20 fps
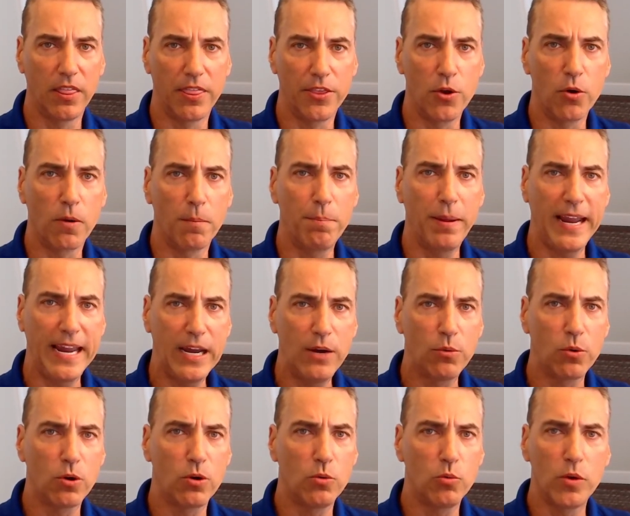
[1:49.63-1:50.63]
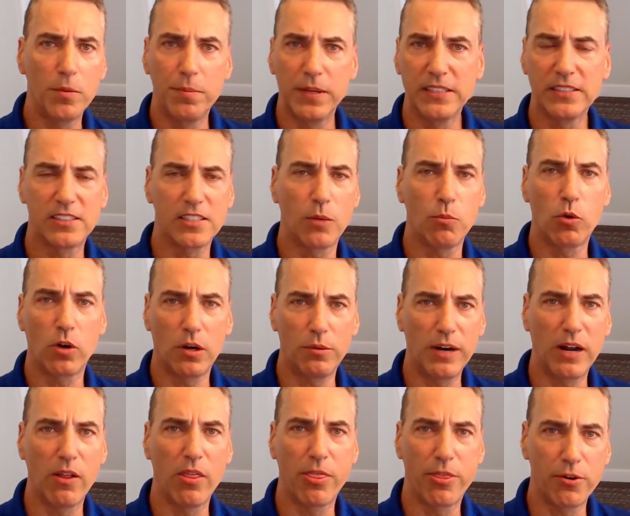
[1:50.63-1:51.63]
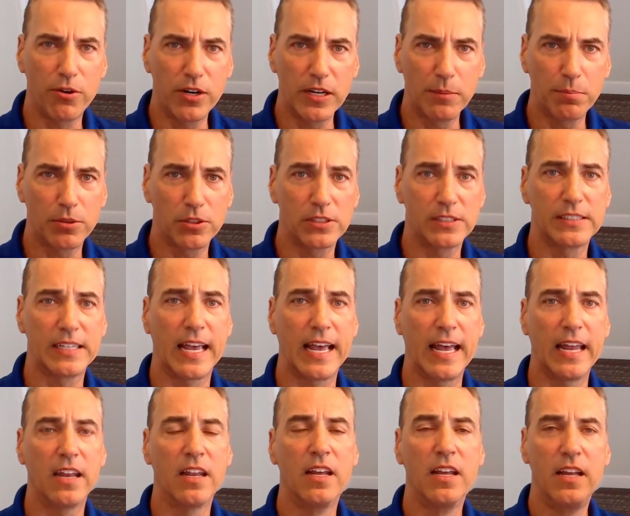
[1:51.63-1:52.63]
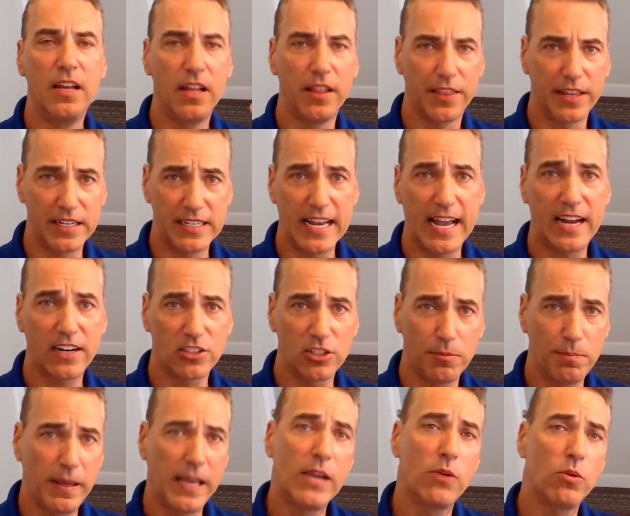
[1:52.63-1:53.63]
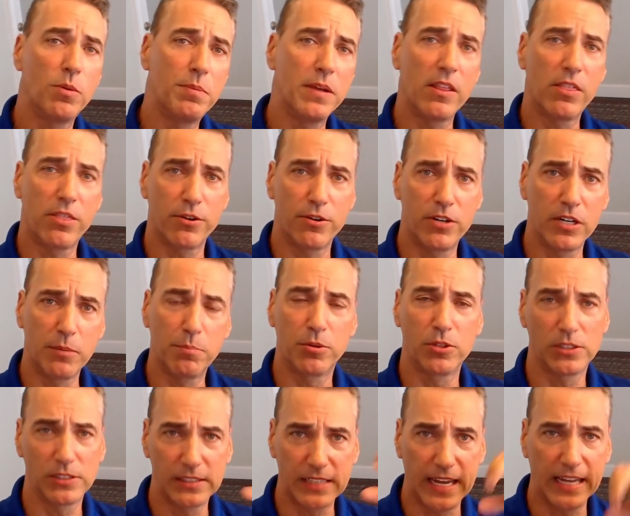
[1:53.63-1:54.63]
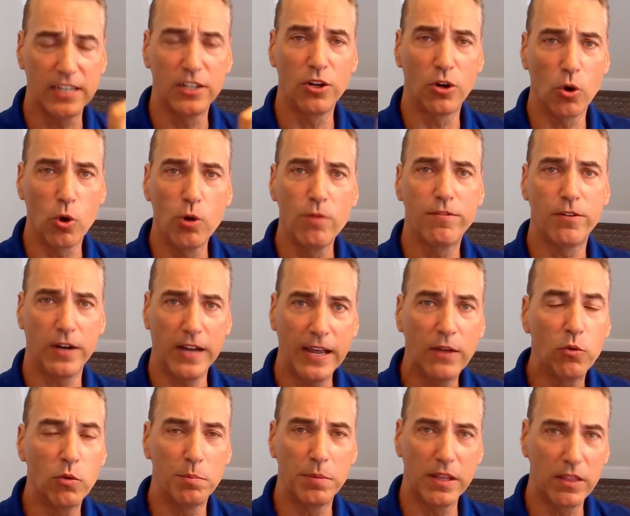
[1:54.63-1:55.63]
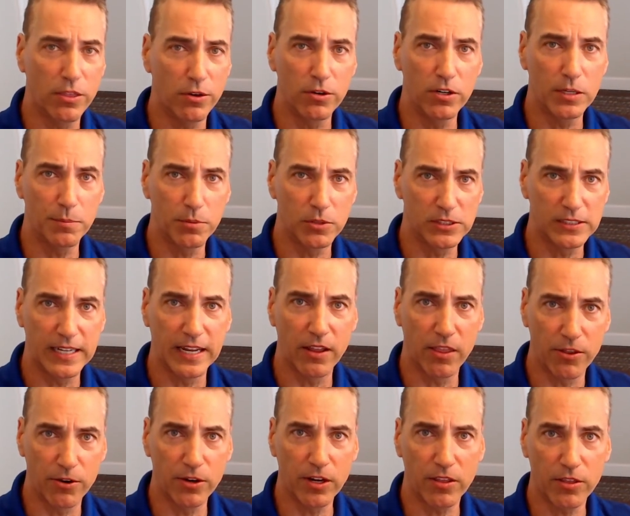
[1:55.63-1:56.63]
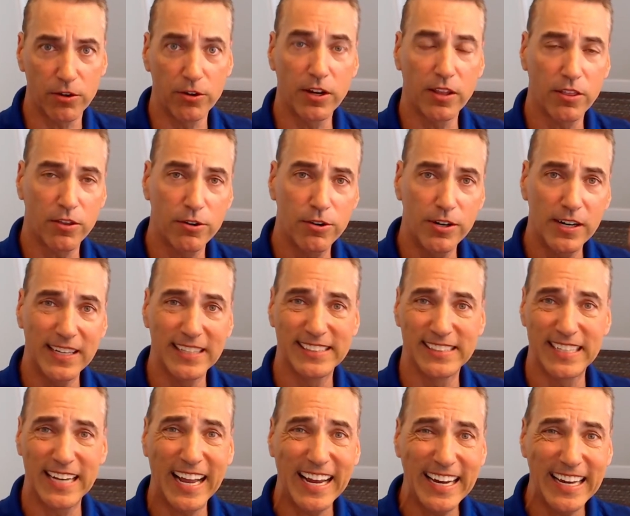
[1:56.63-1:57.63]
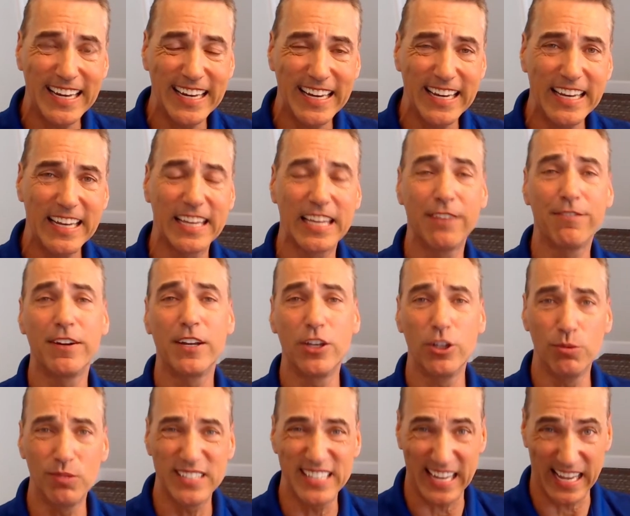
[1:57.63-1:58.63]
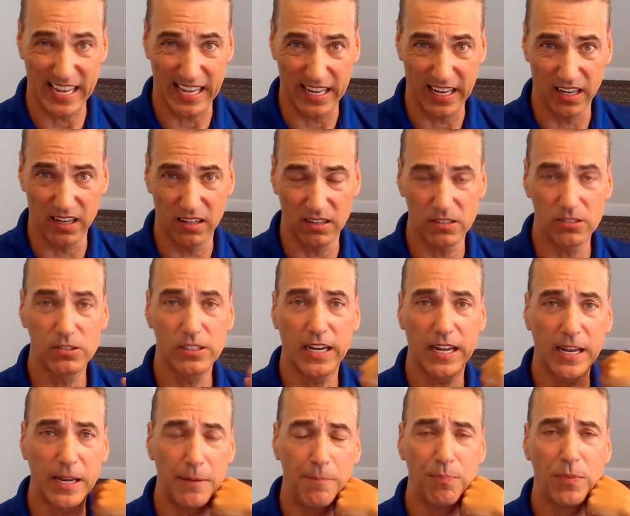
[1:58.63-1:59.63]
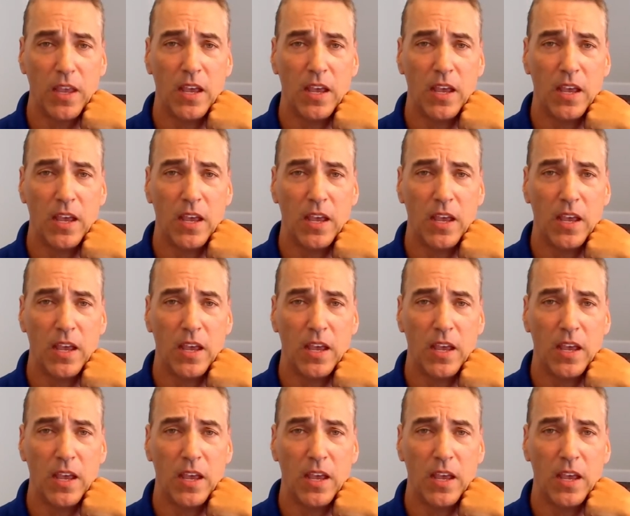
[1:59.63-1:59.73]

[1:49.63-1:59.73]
Your payroll would be somewhere around 30%. The doctor pay would be 30%, and your overhead would be 30%. 30 is 90, giving you 10. Okay,